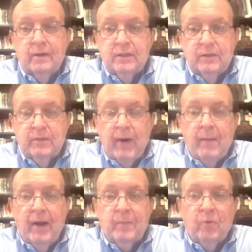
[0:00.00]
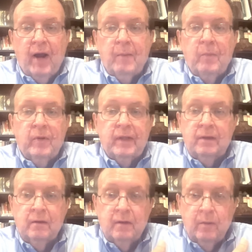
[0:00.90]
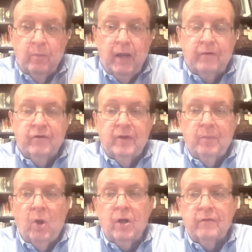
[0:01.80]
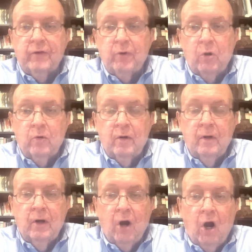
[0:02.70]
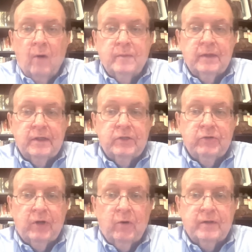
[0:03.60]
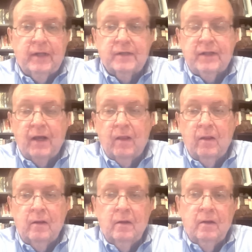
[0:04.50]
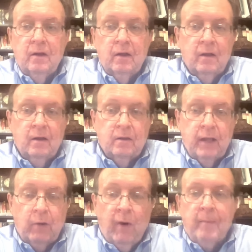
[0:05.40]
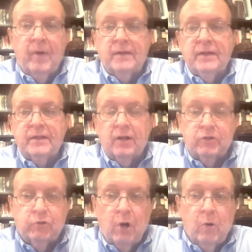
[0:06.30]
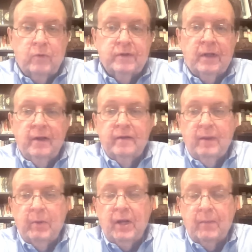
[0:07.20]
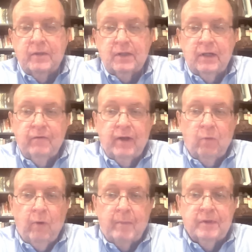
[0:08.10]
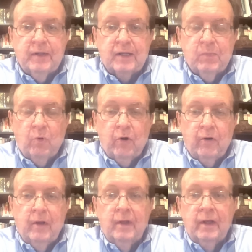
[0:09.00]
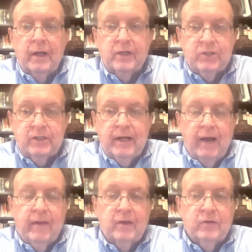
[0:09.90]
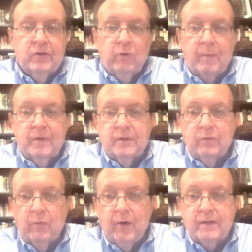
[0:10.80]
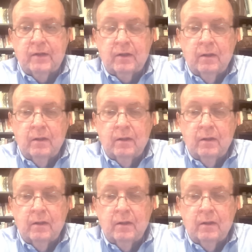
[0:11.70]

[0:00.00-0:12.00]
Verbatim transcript: to my mind, probably paid for the bulk of their own arms industry. And of course, they sell uh, light weapons, they sell drones, they become a significant weapons exporter, in addition to how they use the weapons in repressing